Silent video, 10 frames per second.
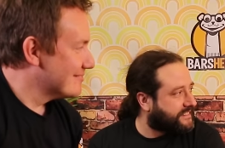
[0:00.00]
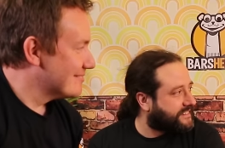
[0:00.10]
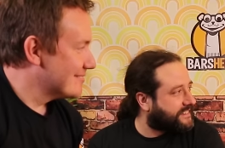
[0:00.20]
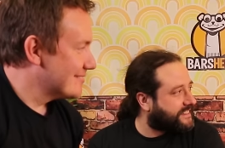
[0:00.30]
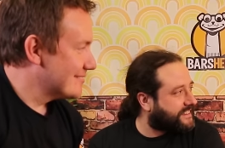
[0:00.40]

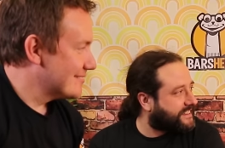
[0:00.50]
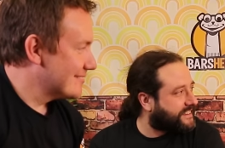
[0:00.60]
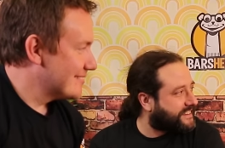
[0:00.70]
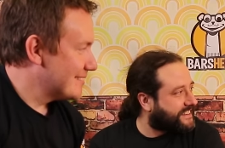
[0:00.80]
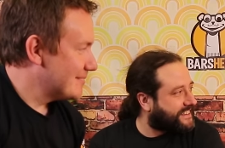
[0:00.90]

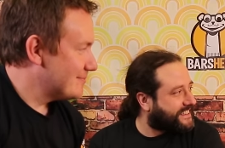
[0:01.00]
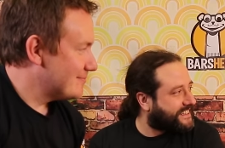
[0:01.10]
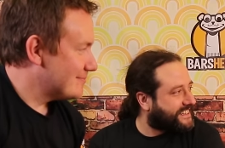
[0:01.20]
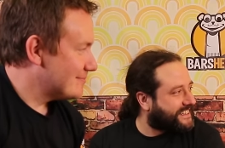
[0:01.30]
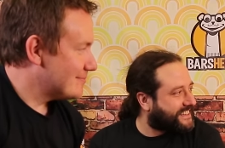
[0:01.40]

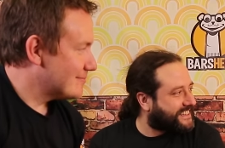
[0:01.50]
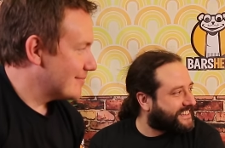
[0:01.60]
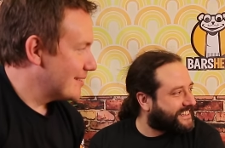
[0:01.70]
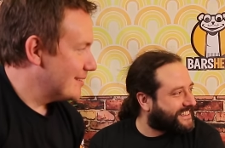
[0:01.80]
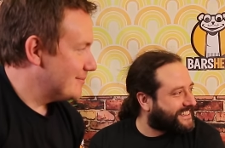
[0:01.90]

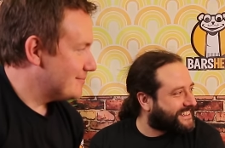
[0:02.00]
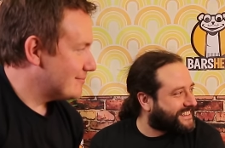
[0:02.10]
(no one is talking)